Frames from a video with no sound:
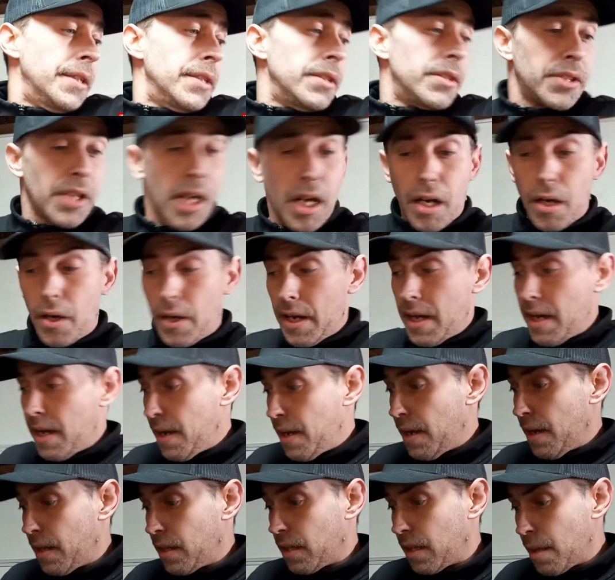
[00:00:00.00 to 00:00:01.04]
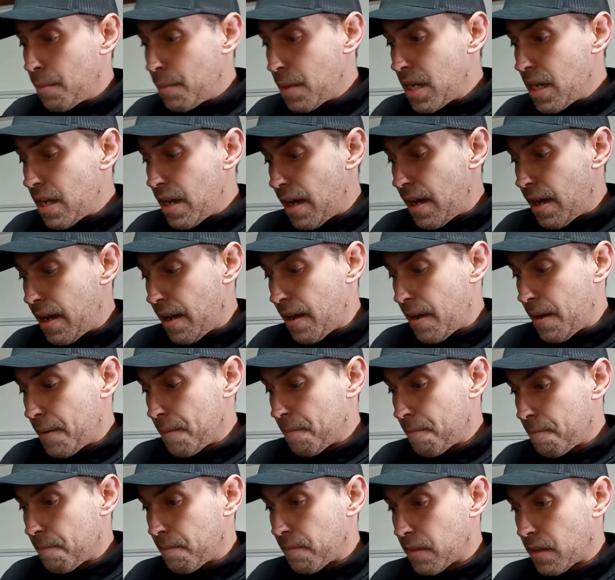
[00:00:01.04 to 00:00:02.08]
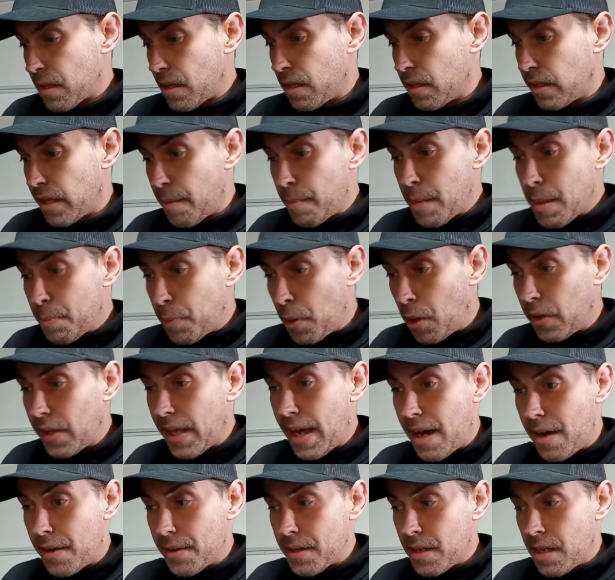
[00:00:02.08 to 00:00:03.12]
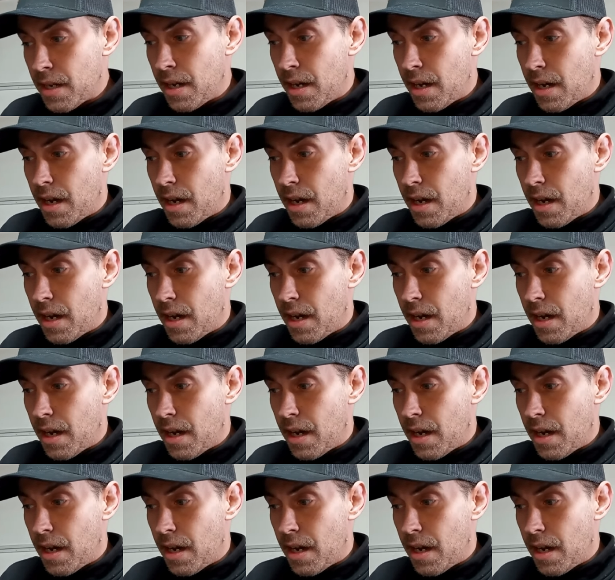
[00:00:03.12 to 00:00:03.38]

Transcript: So, let me pull out